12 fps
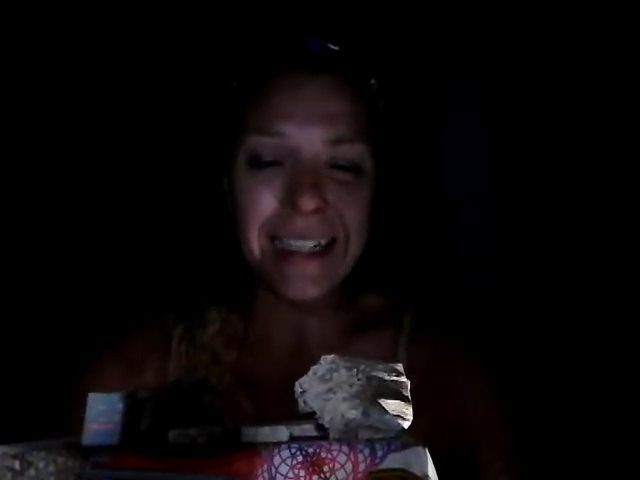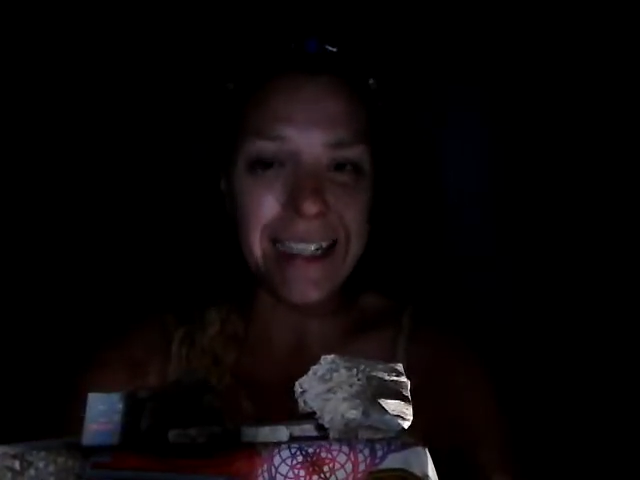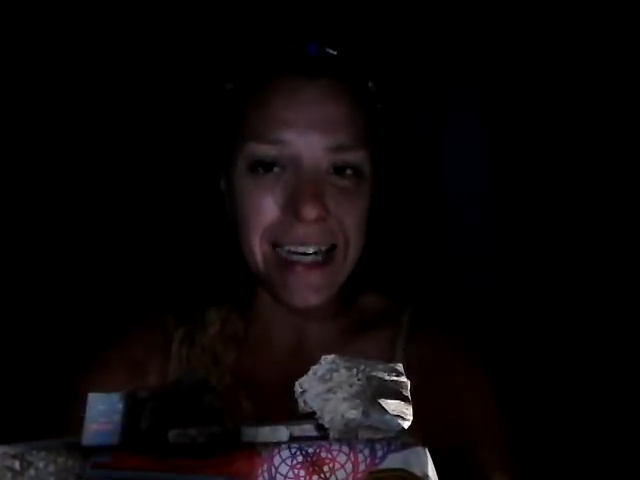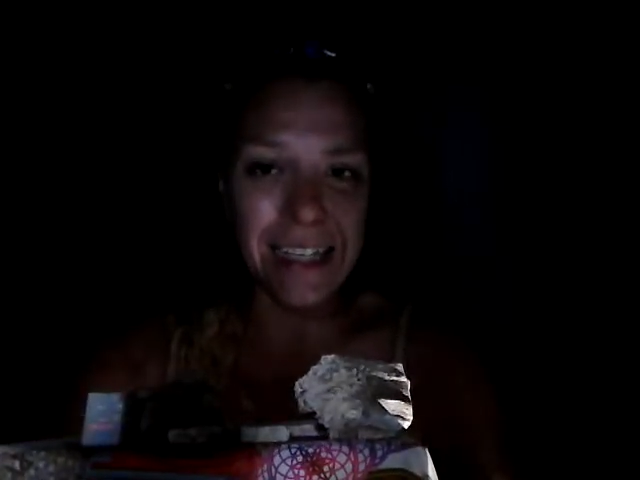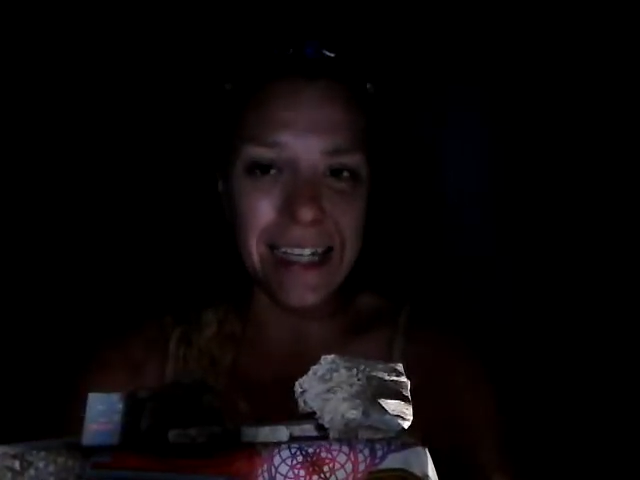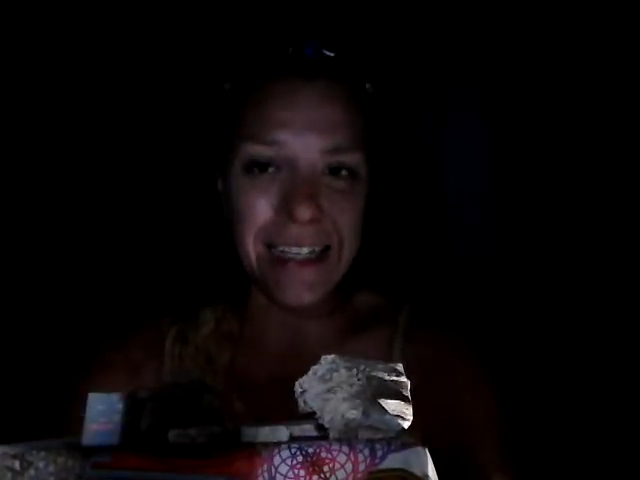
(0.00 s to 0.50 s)

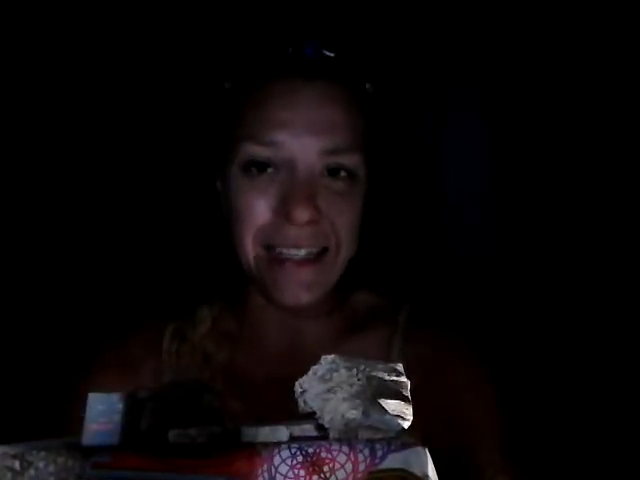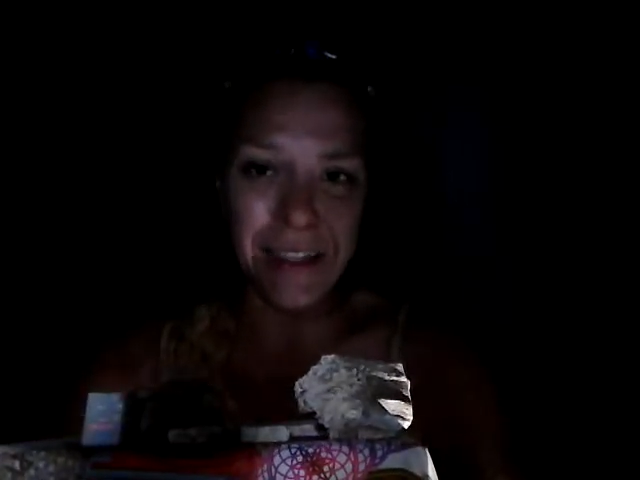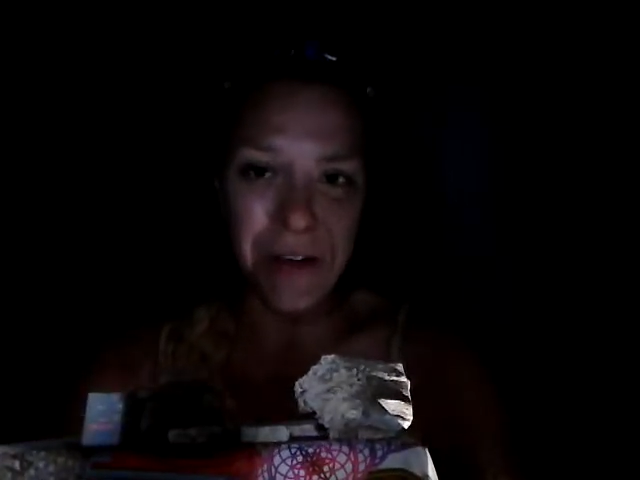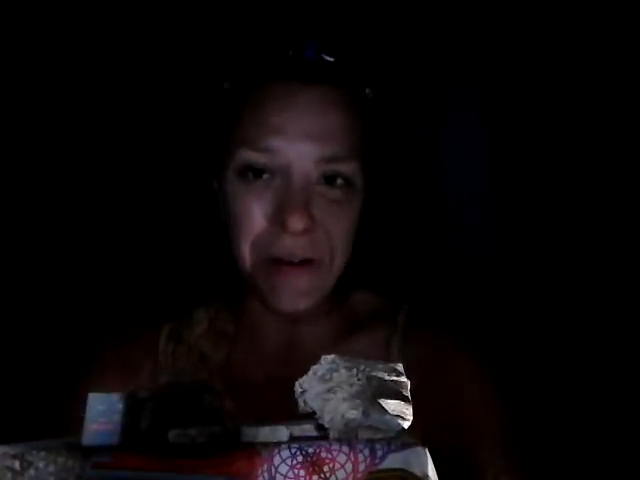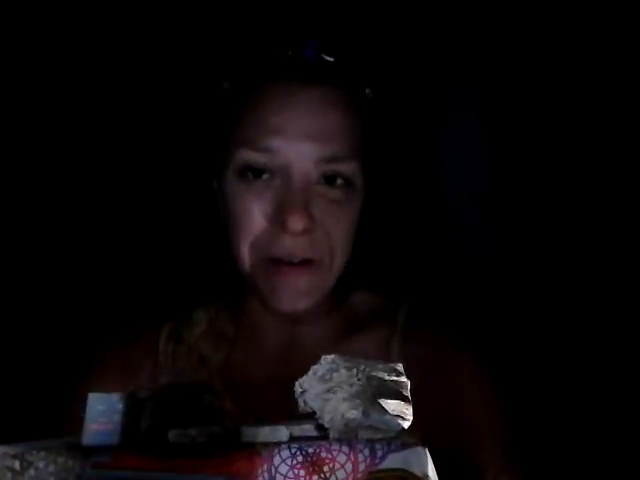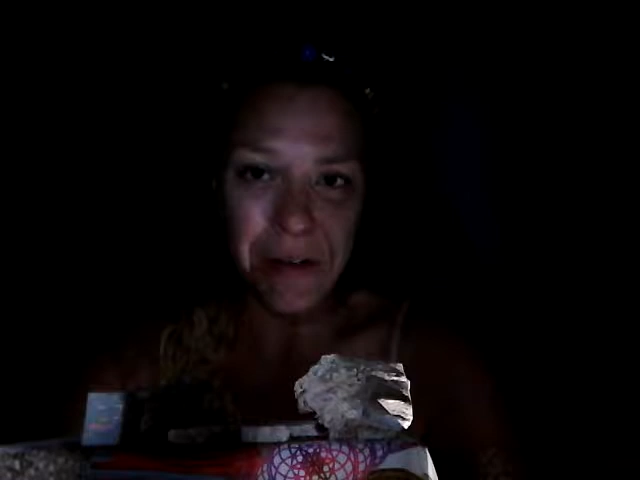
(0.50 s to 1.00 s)
Daily
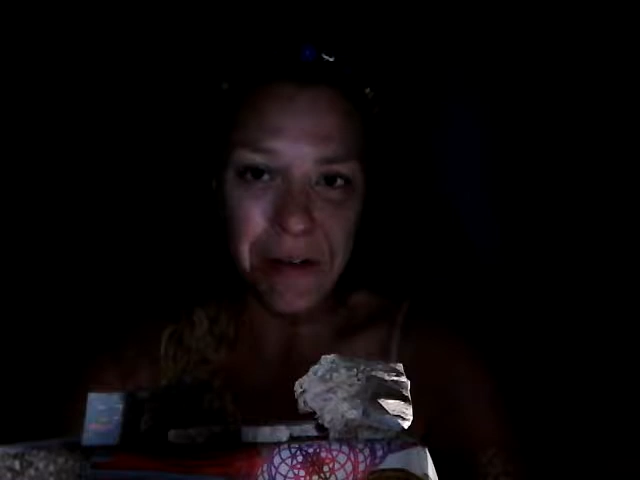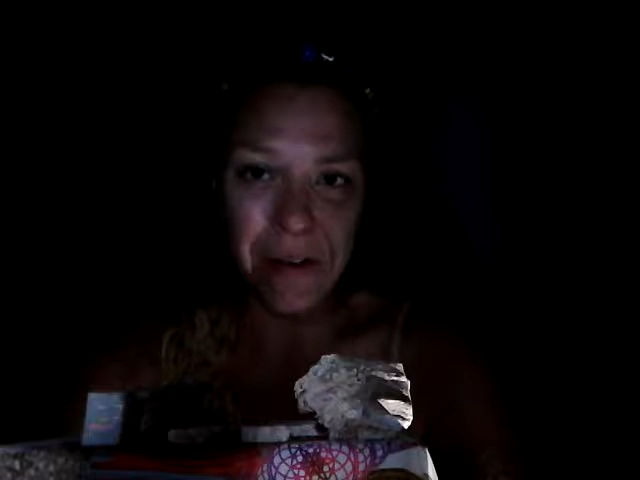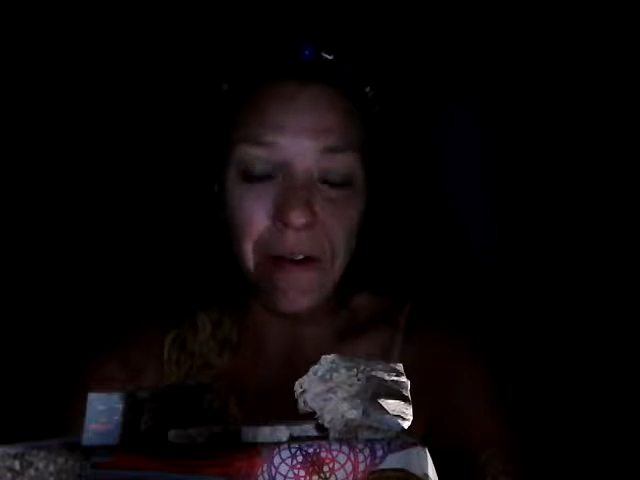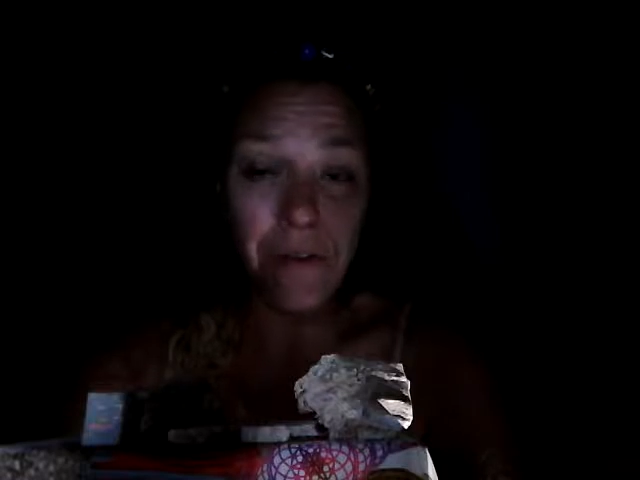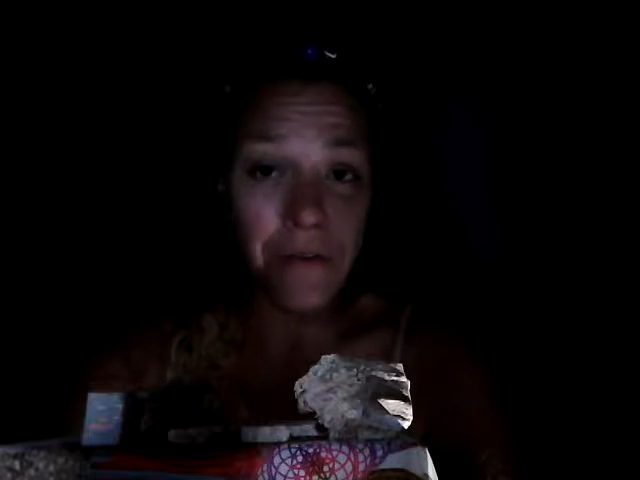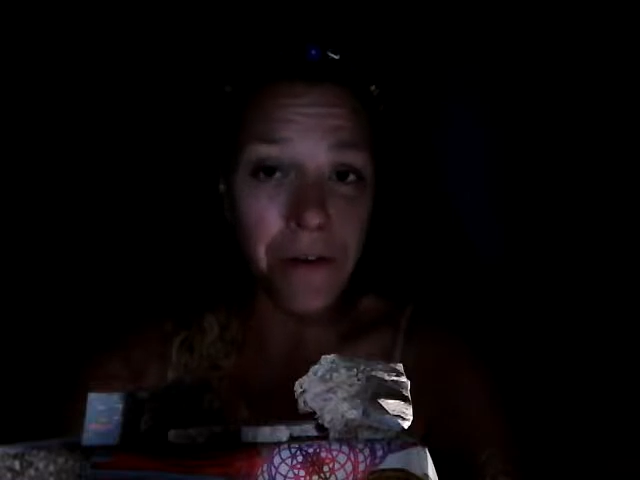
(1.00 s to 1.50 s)
Stone
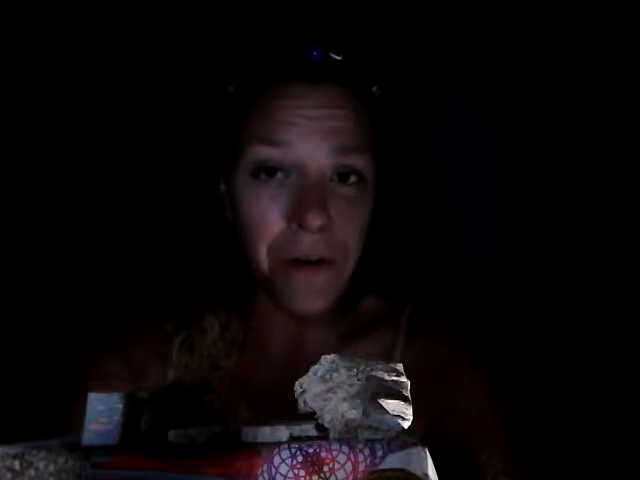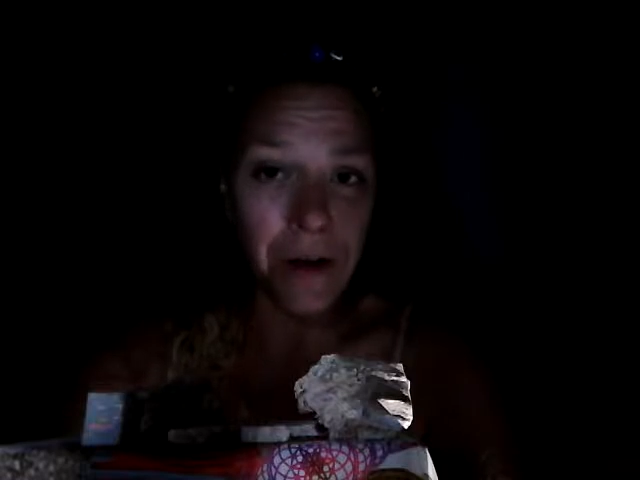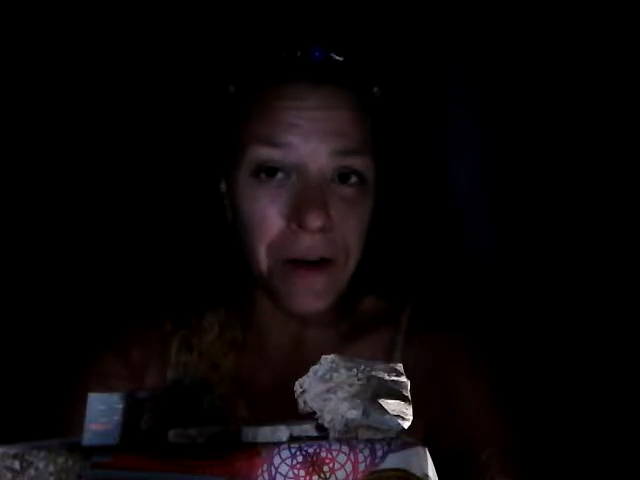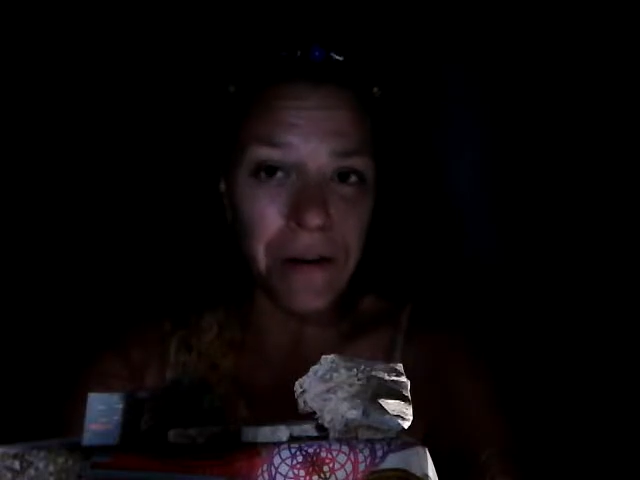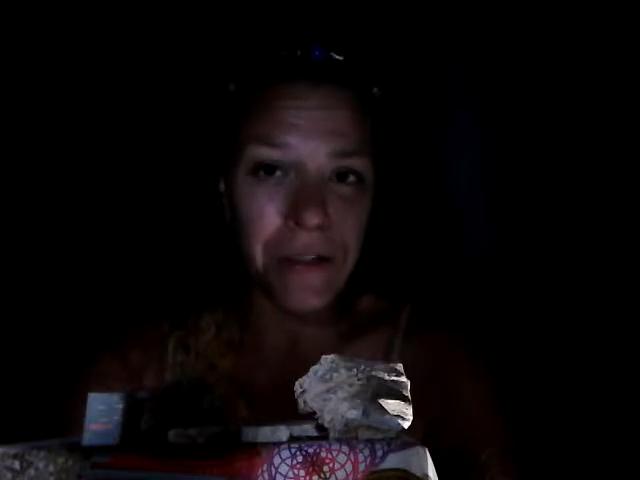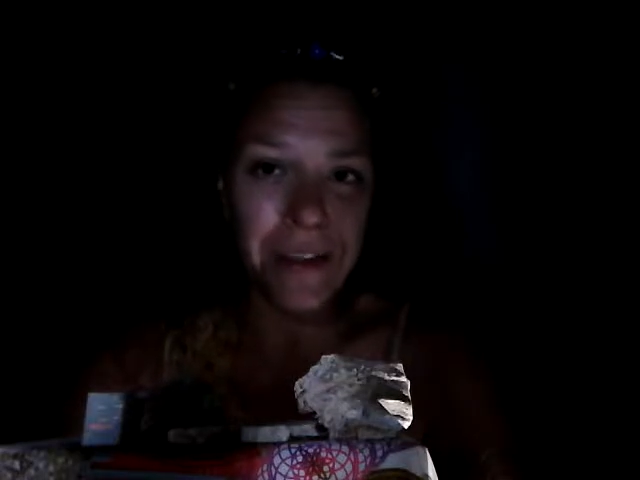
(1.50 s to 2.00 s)

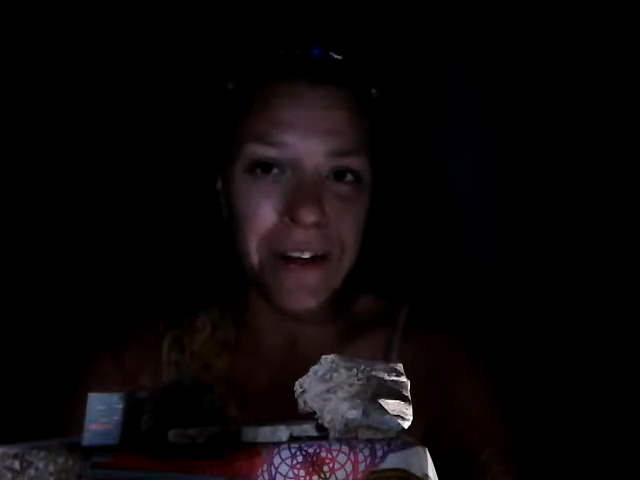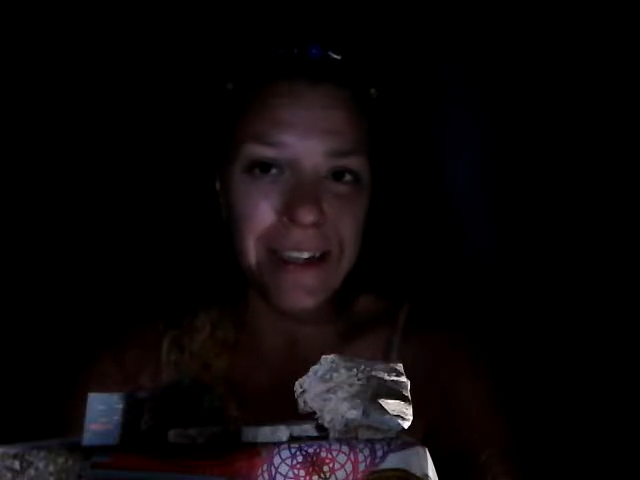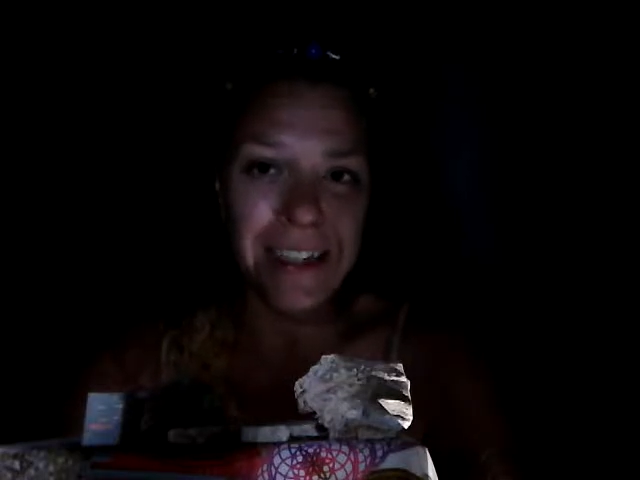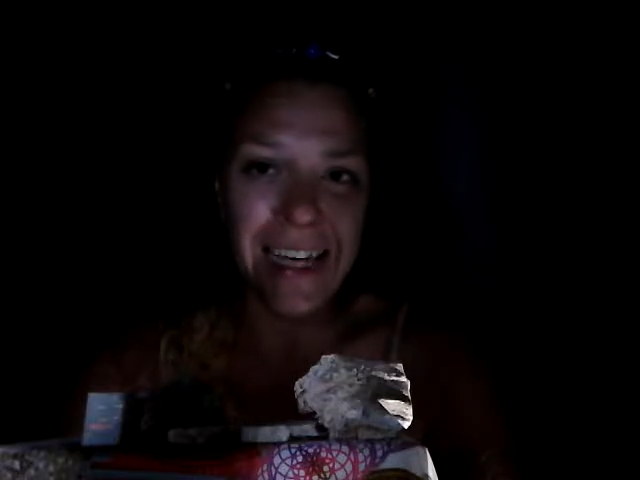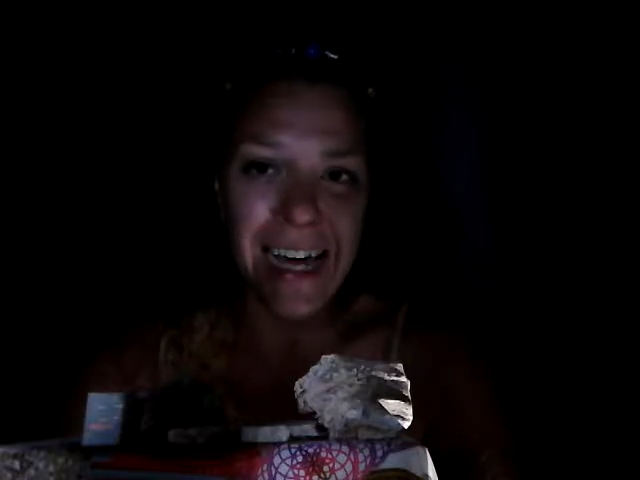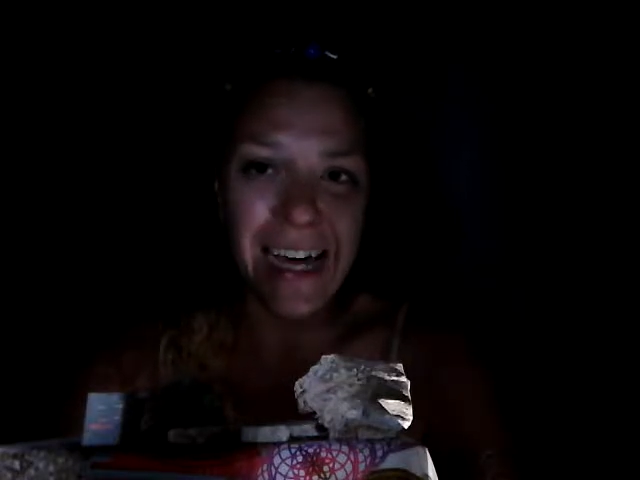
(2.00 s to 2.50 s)
for
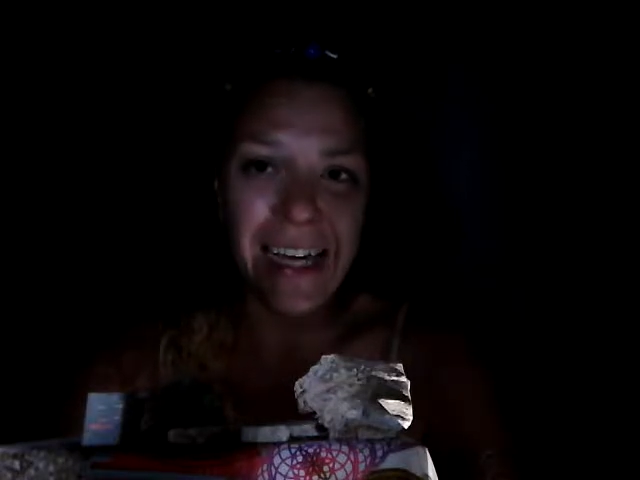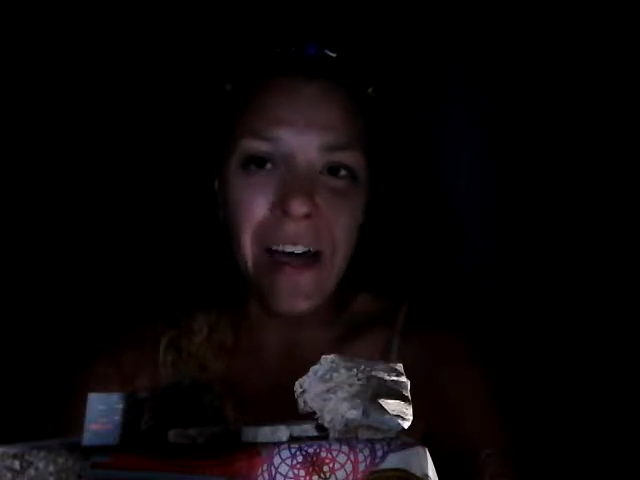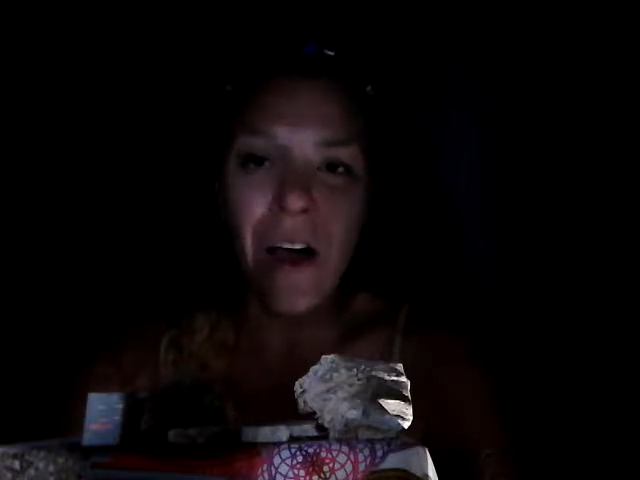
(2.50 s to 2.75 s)
Thursday,